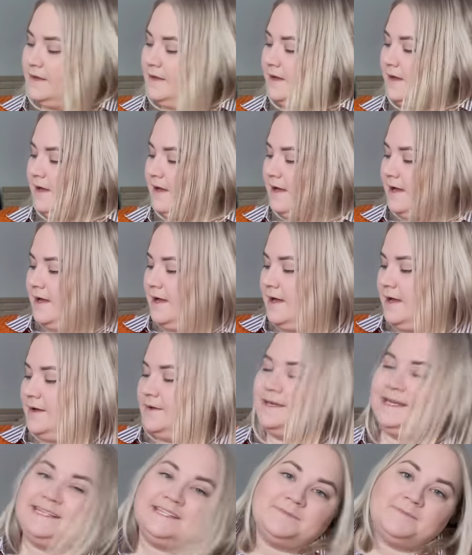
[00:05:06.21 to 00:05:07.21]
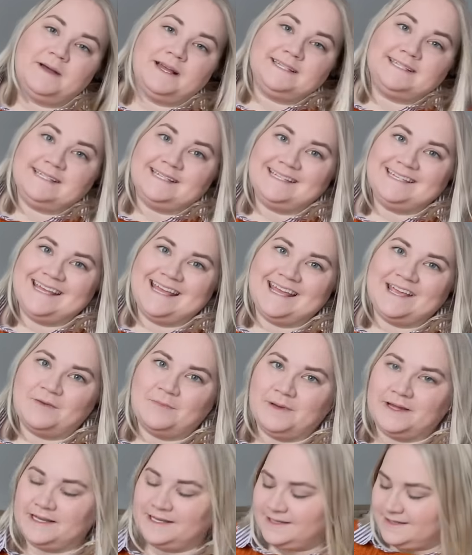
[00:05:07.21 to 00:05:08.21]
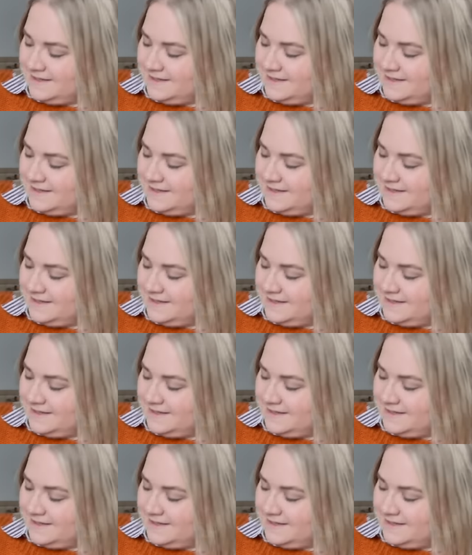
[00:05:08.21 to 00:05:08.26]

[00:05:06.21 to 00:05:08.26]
Knit by Cindy Ekman